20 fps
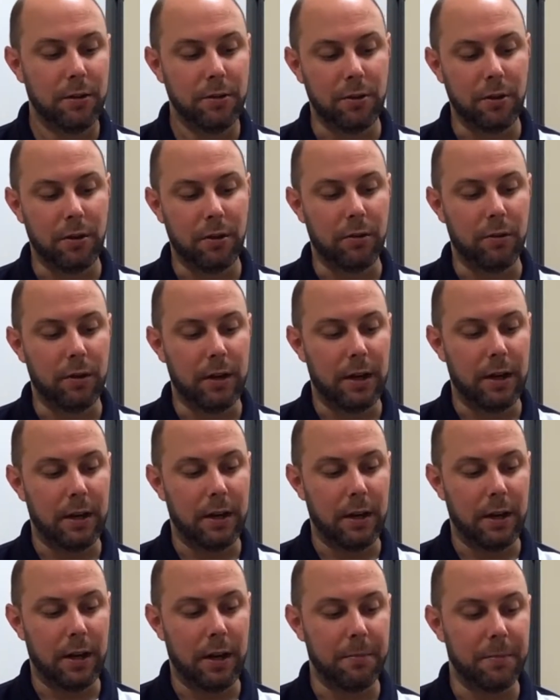So
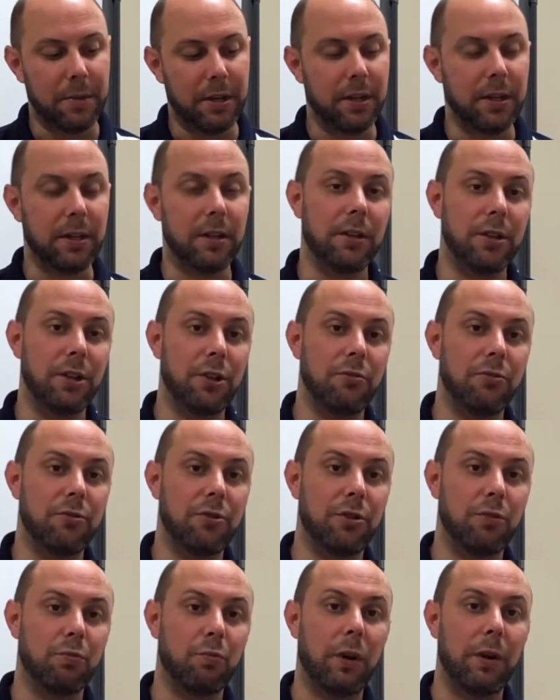I'm going to use
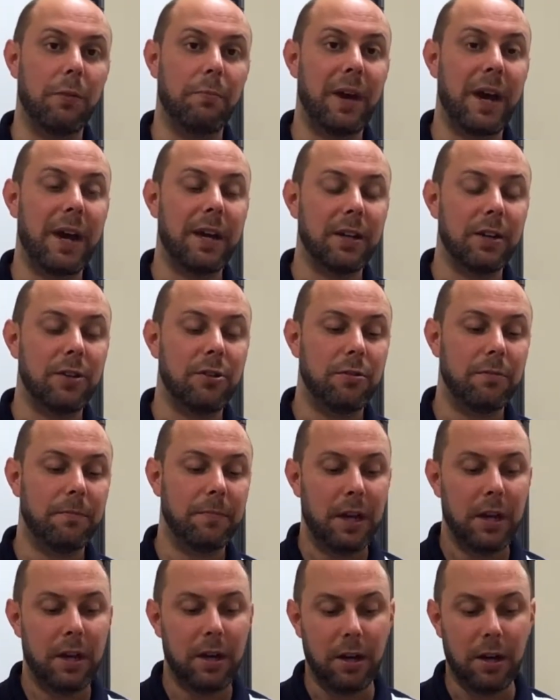just 1 package,
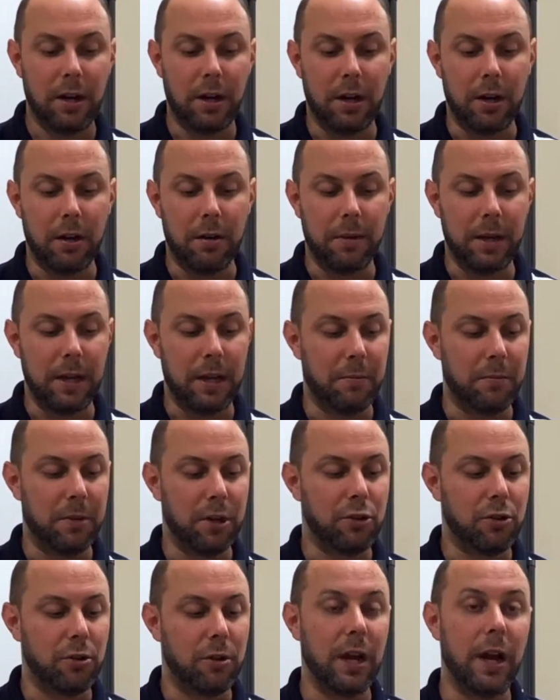and I'm
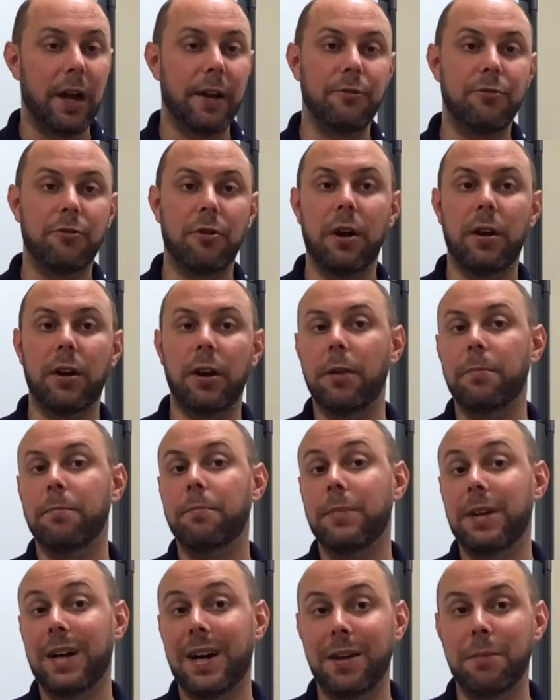going to show you how to draw it
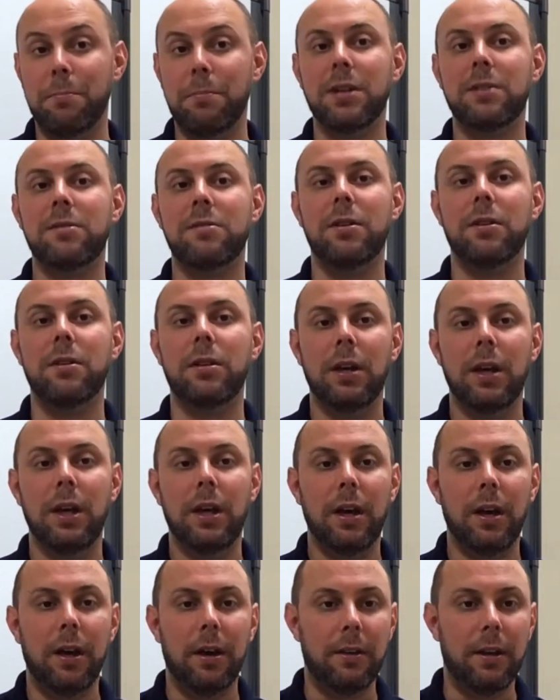up, how to mix it,
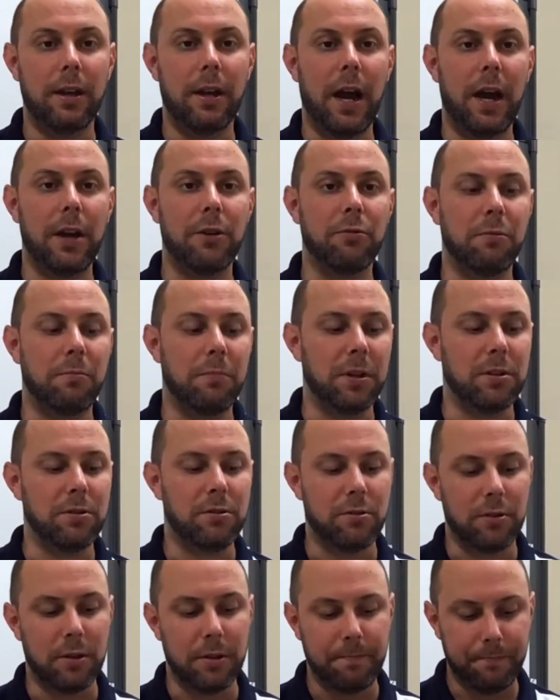and then how to
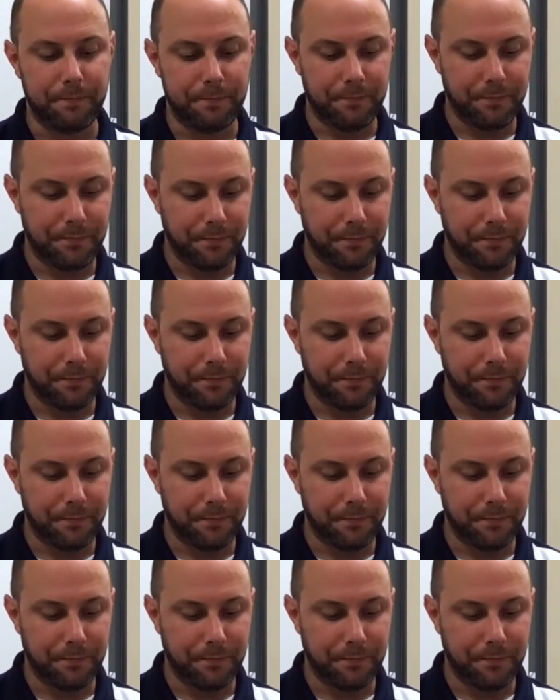administer it.